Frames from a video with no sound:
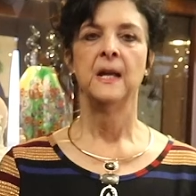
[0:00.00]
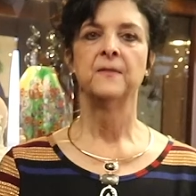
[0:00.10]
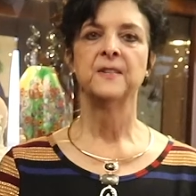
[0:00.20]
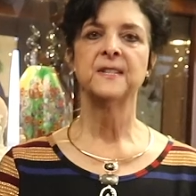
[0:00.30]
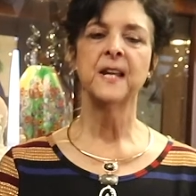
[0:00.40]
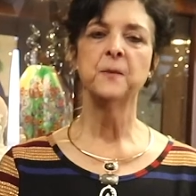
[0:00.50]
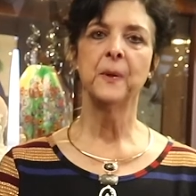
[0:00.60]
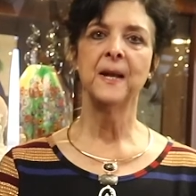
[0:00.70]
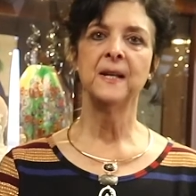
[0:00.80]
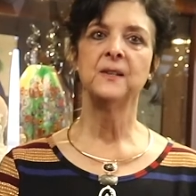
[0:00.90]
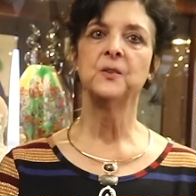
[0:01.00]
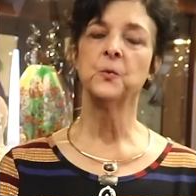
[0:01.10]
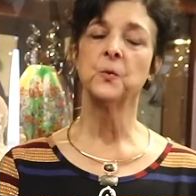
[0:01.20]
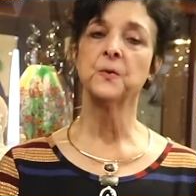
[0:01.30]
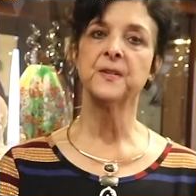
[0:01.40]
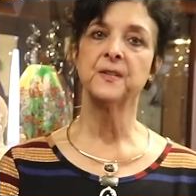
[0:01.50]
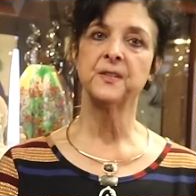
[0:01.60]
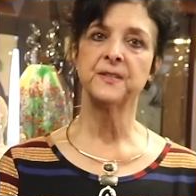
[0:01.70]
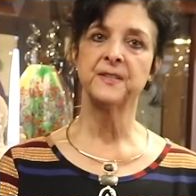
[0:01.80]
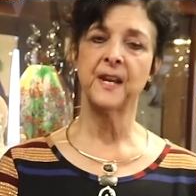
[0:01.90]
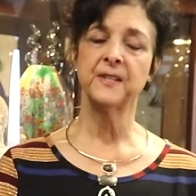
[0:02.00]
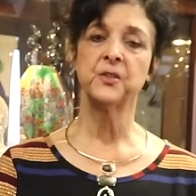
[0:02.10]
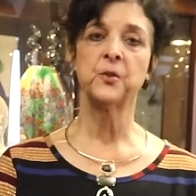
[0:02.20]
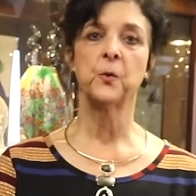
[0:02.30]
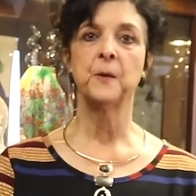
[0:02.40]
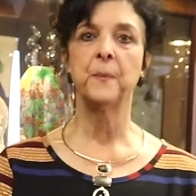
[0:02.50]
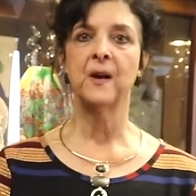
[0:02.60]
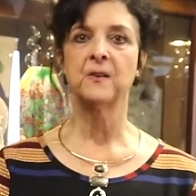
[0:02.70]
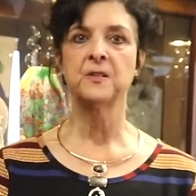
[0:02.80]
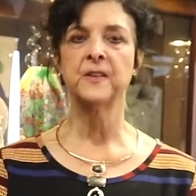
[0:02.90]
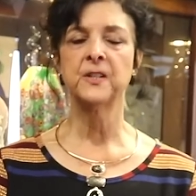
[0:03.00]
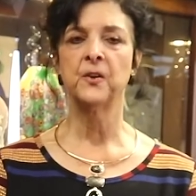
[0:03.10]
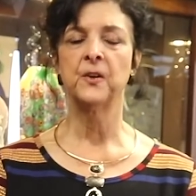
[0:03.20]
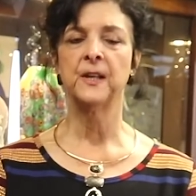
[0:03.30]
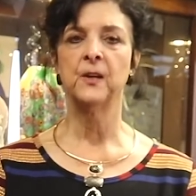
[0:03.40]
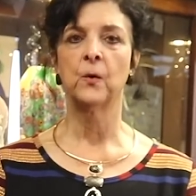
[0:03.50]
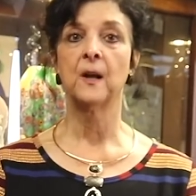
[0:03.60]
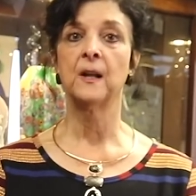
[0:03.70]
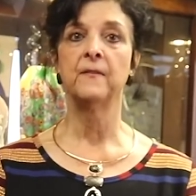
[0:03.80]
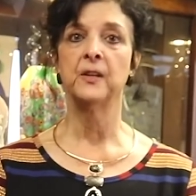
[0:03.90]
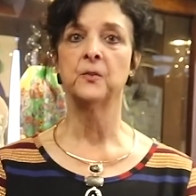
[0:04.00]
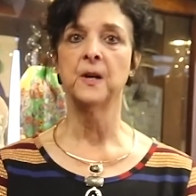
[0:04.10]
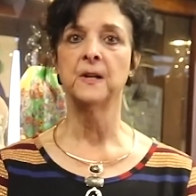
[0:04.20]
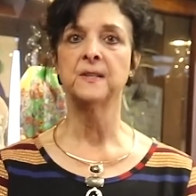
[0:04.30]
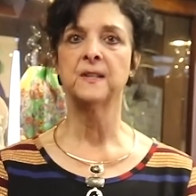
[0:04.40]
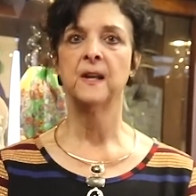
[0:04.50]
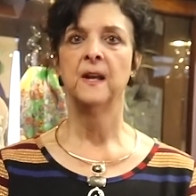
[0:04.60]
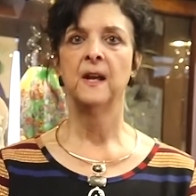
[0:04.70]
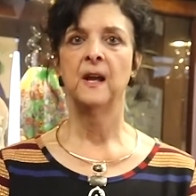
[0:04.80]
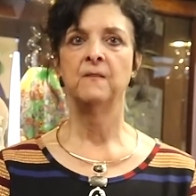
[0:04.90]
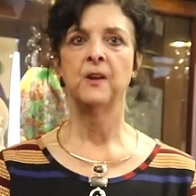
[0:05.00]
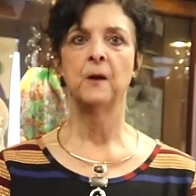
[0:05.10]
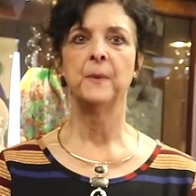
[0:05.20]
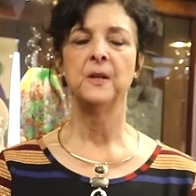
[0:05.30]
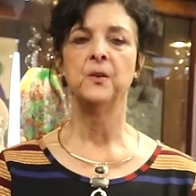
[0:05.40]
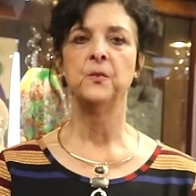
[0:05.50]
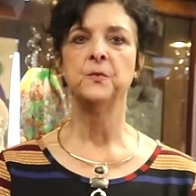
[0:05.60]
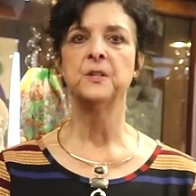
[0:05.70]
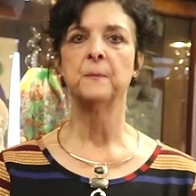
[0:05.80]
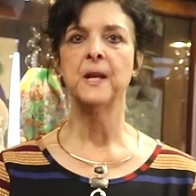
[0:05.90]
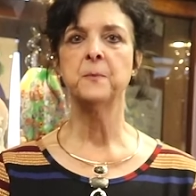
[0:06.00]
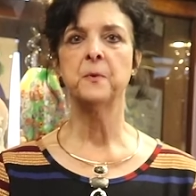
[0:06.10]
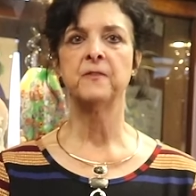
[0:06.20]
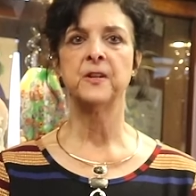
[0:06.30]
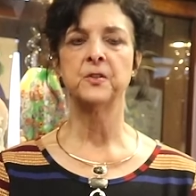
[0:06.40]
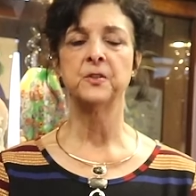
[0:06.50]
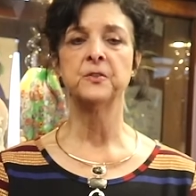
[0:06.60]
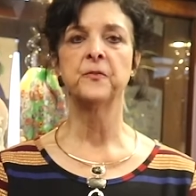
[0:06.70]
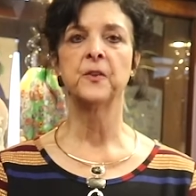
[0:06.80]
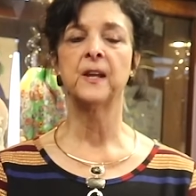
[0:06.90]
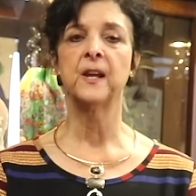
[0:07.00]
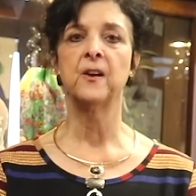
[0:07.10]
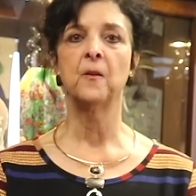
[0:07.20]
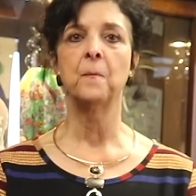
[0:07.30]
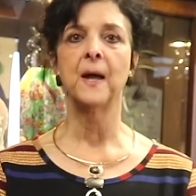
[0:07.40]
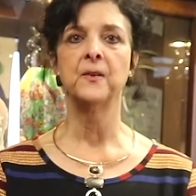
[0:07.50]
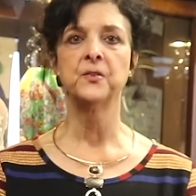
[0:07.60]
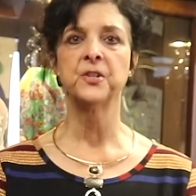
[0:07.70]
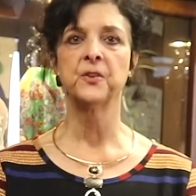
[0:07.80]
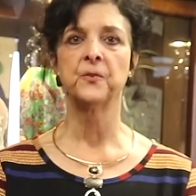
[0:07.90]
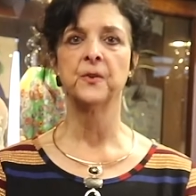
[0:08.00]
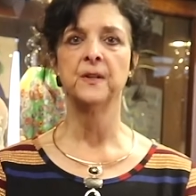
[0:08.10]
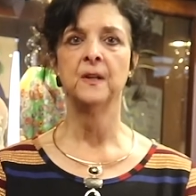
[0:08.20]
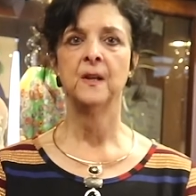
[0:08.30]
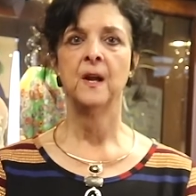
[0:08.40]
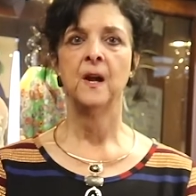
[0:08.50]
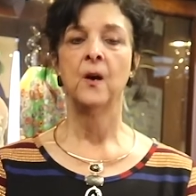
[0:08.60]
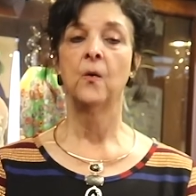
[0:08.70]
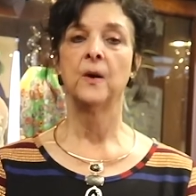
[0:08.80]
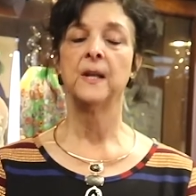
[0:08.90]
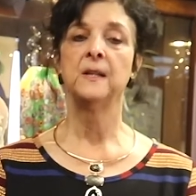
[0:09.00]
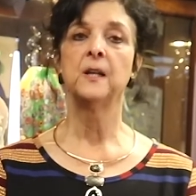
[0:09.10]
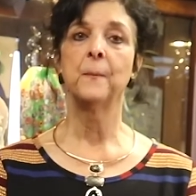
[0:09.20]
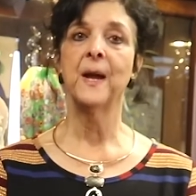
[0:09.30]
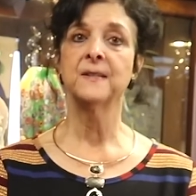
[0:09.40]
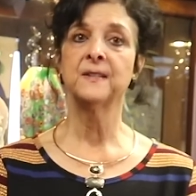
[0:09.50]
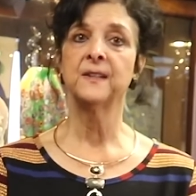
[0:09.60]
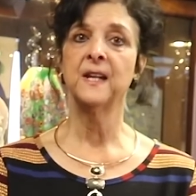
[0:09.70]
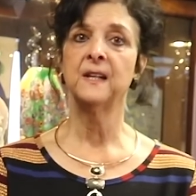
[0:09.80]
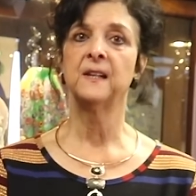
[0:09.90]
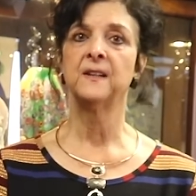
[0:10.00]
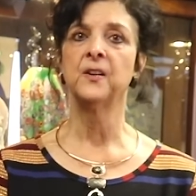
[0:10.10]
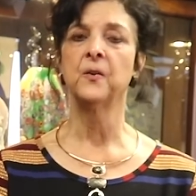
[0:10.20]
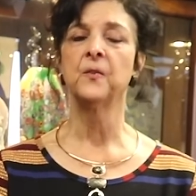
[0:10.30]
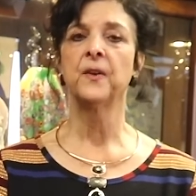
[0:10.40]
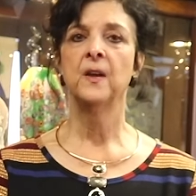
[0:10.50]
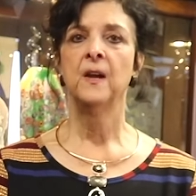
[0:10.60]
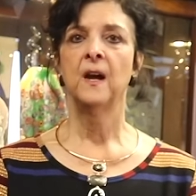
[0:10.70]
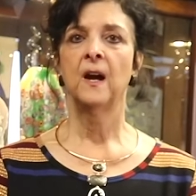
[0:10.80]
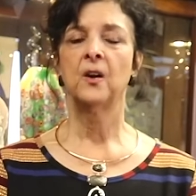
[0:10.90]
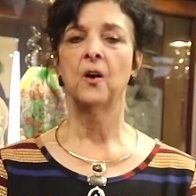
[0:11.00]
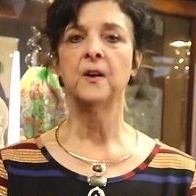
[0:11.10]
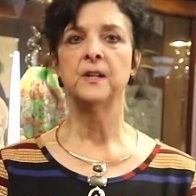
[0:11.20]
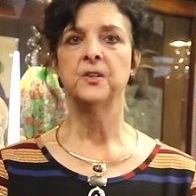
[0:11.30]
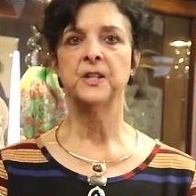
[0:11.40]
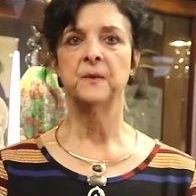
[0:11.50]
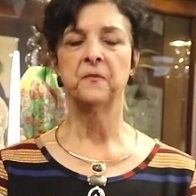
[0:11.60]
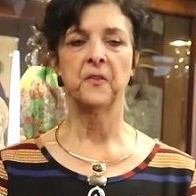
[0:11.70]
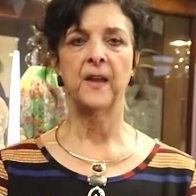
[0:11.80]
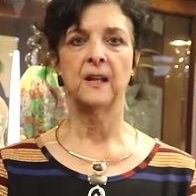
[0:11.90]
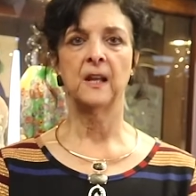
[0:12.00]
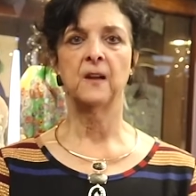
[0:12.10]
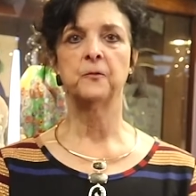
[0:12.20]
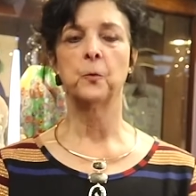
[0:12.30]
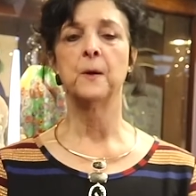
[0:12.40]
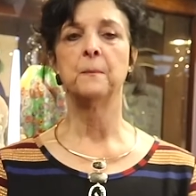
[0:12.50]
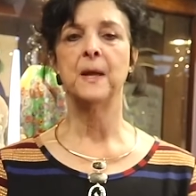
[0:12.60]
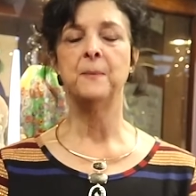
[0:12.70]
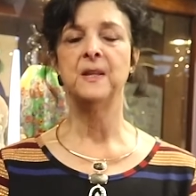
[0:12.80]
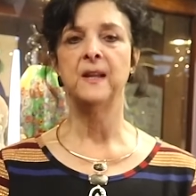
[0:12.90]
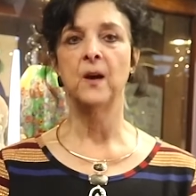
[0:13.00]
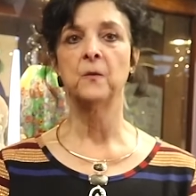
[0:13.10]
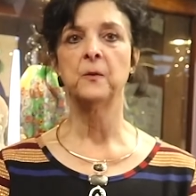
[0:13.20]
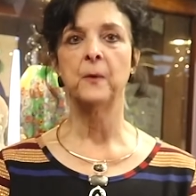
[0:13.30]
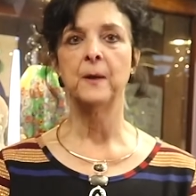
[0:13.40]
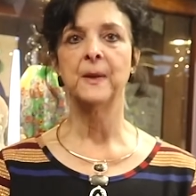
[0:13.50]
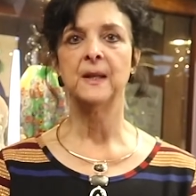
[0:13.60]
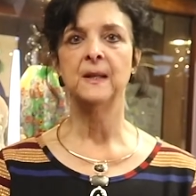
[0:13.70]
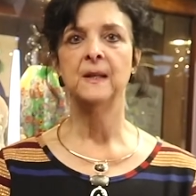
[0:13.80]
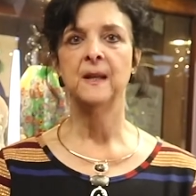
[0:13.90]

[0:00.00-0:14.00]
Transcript: If estate planning tools such as statutory powers of attorney or a living trust have not been used to make provisions for the care of minor children or an incapacitated adult, a guardianship for that loved one may be the only remedy.